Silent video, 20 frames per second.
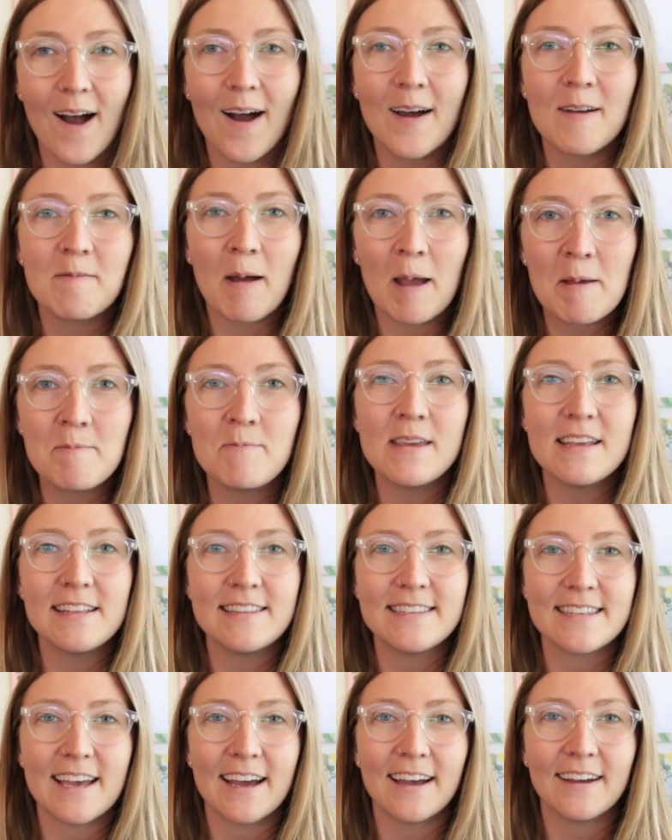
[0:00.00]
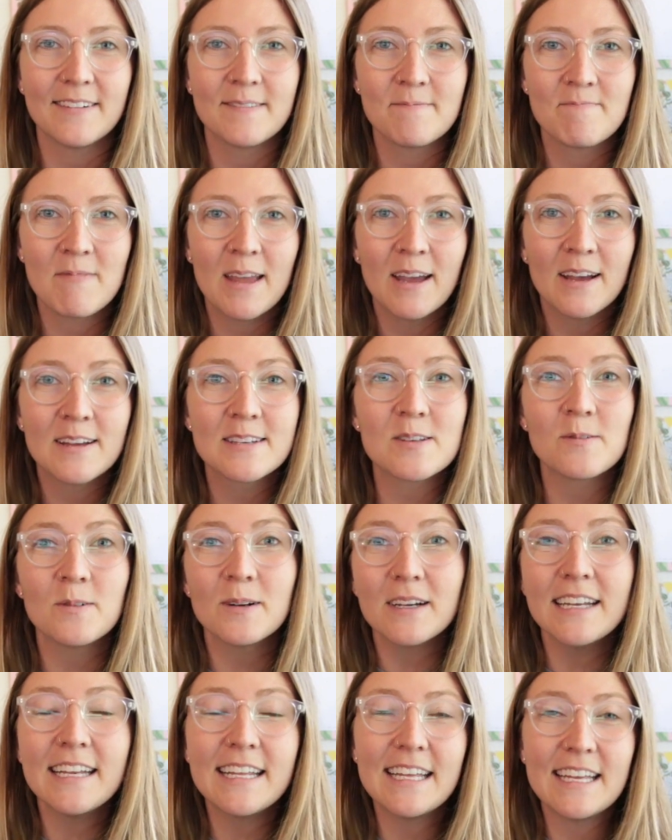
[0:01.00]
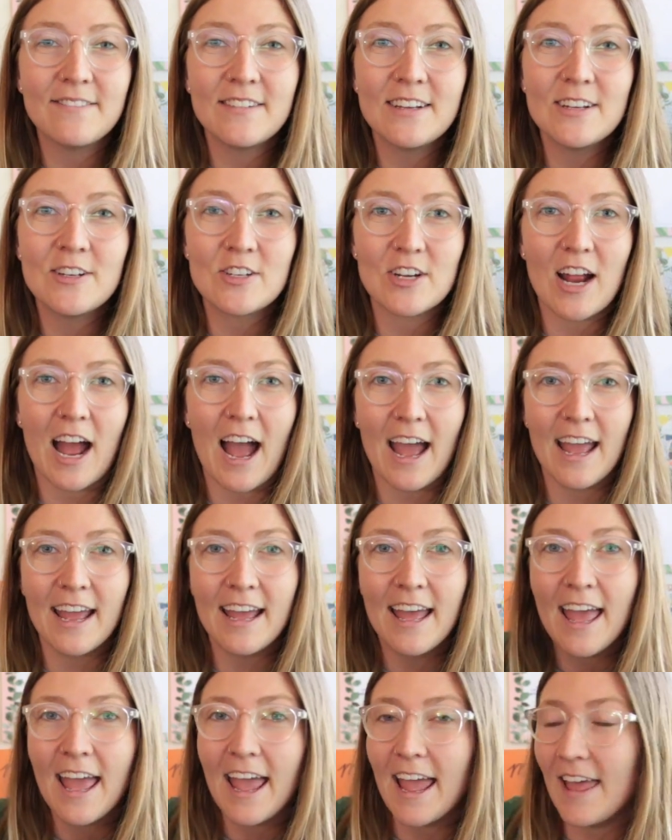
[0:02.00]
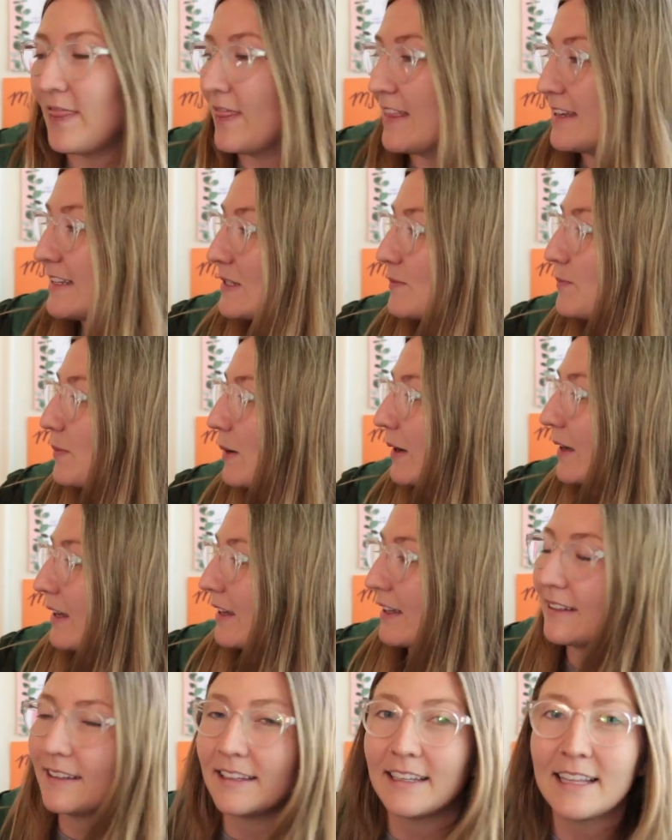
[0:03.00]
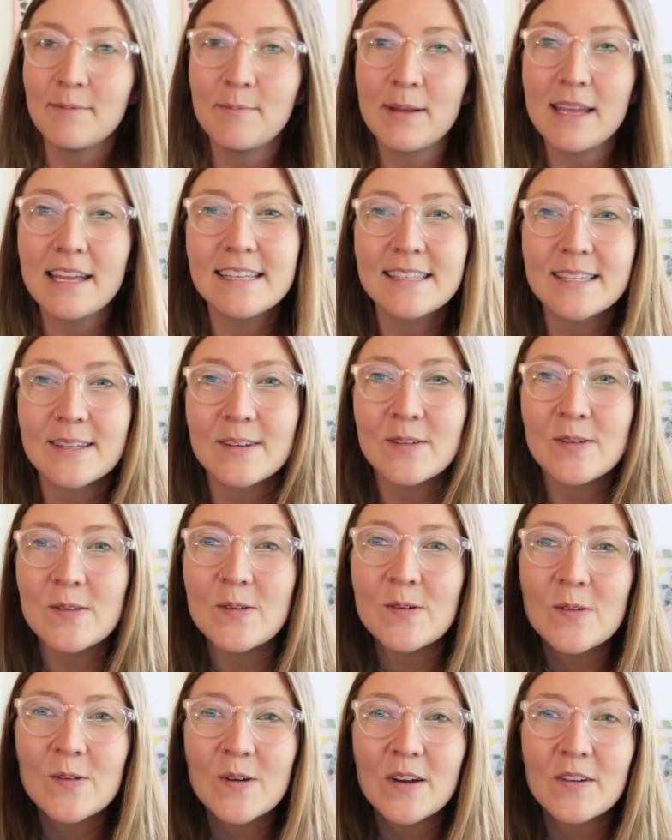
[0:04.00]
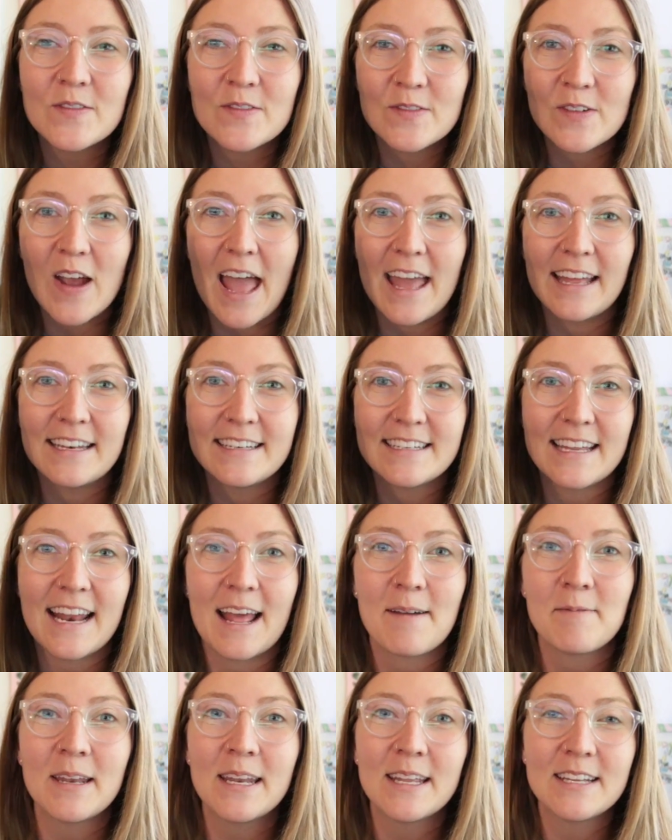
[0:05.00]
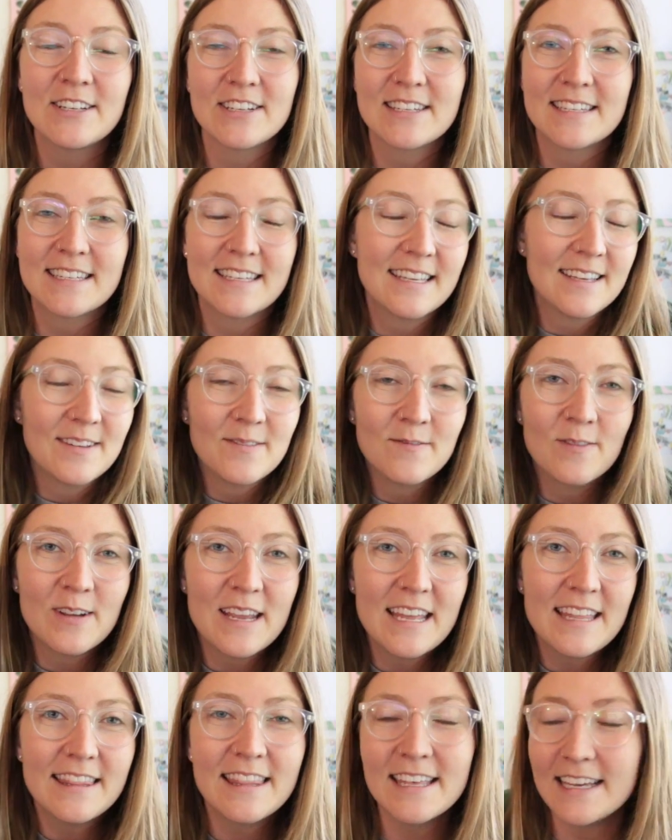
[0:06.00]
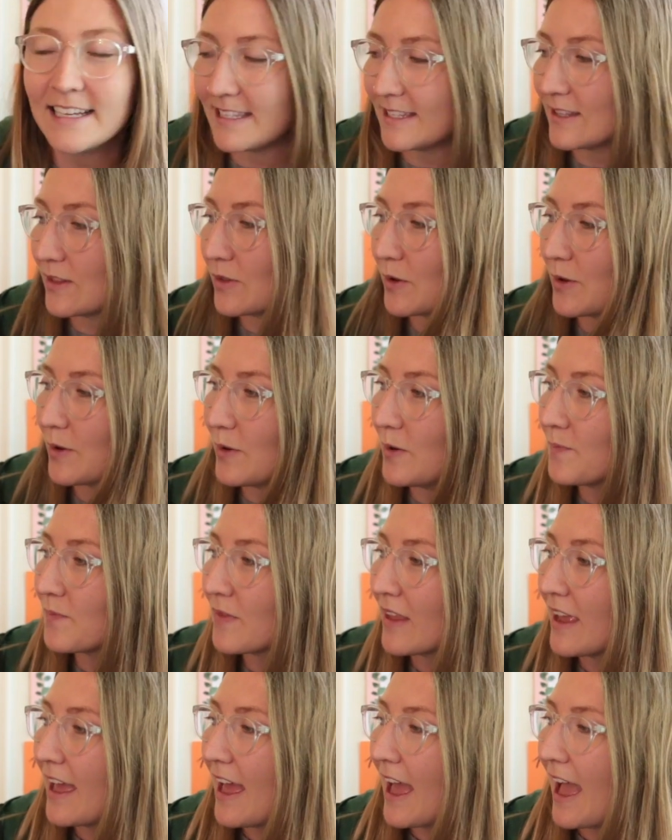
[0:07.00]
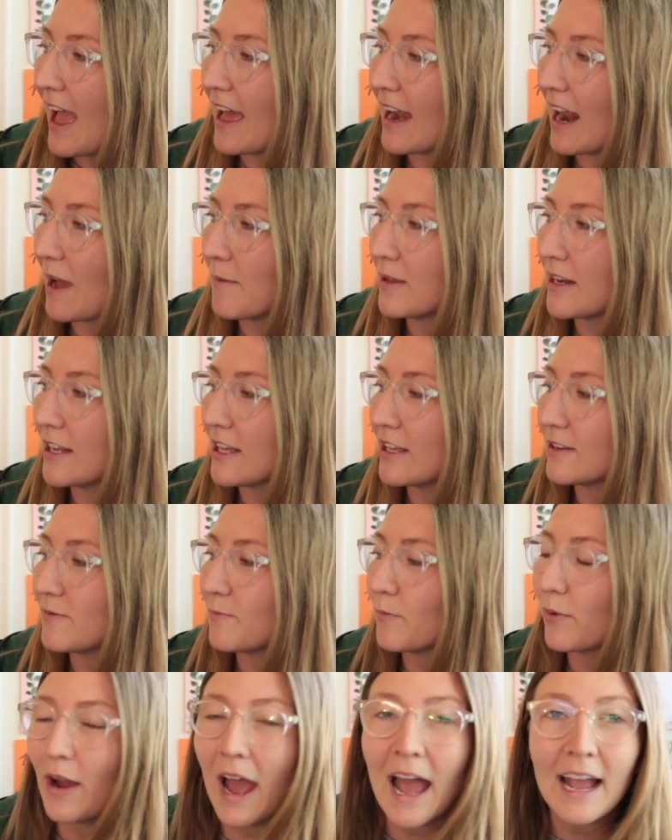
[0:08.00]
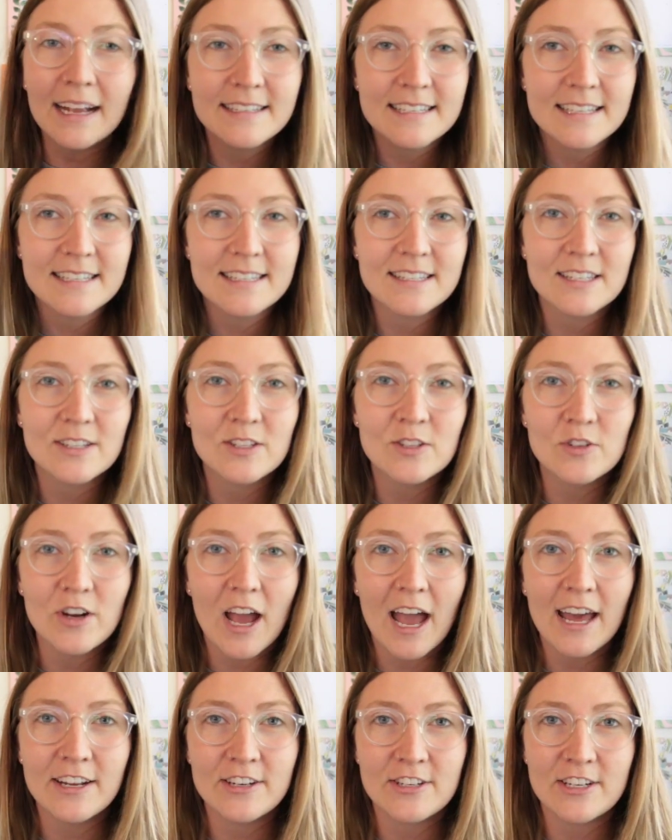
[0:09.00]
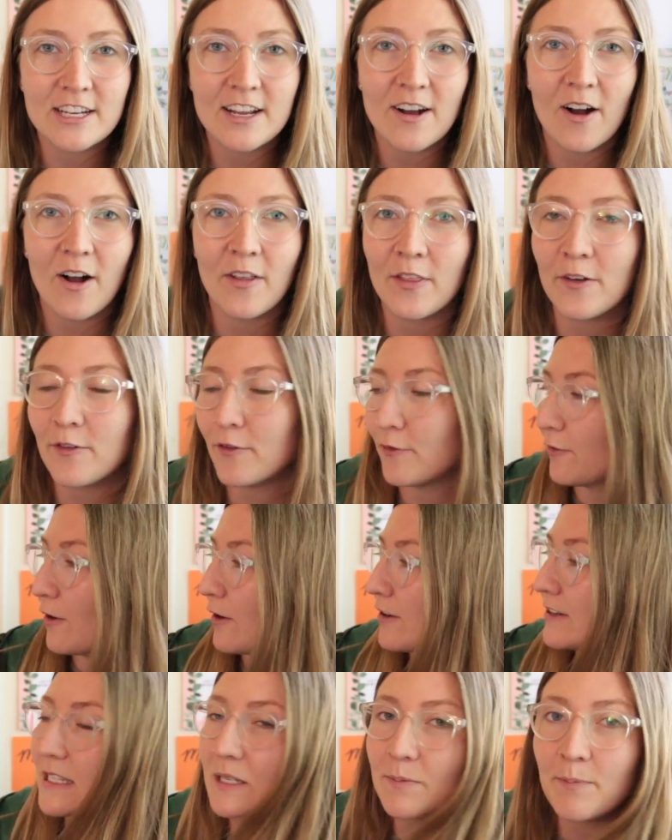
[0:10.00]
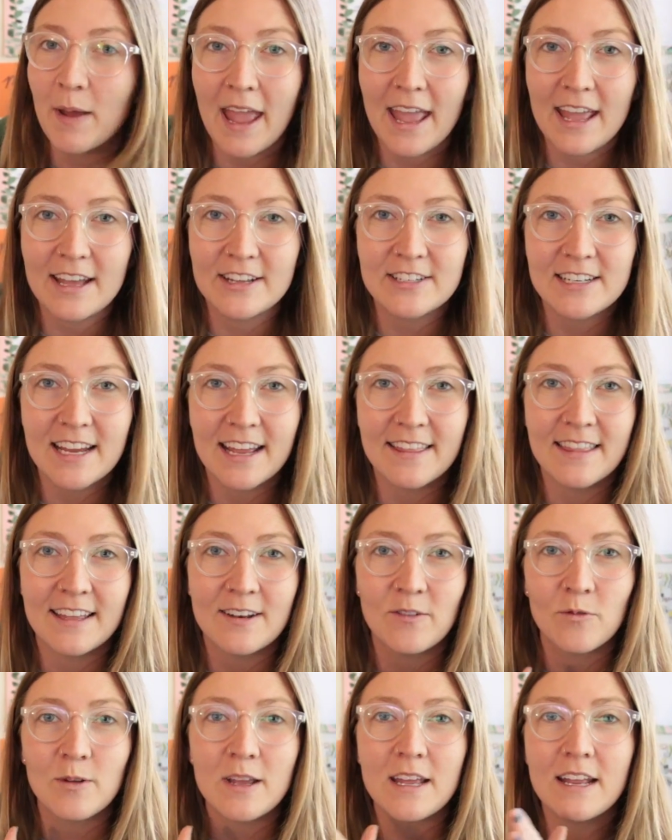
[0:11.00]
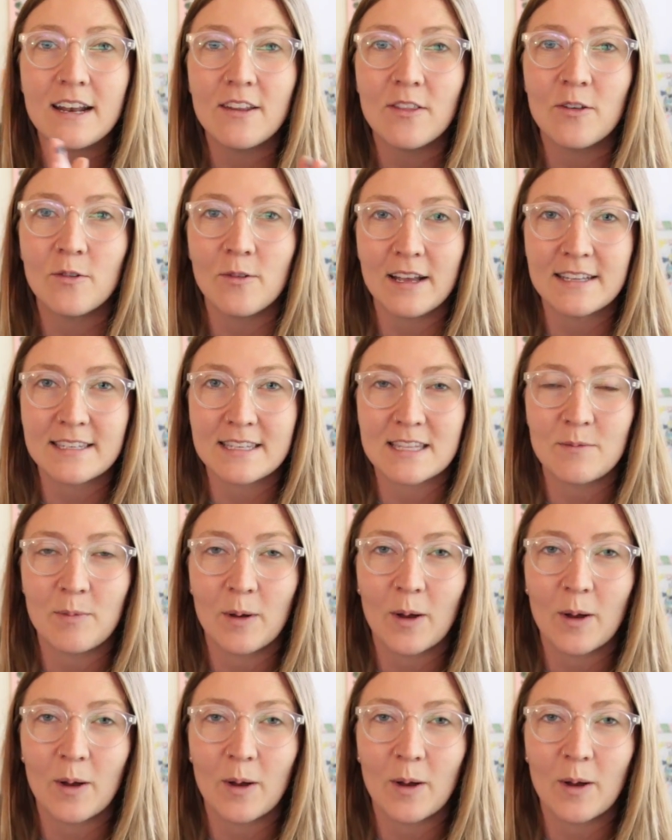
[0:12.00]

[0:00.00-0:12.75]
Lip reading: on my pizza. So we're going to give it a try in this book, Libby's New Friend. And I'm going to just read this through, and I'm going to practice the strategy on the first page and then read the rest of the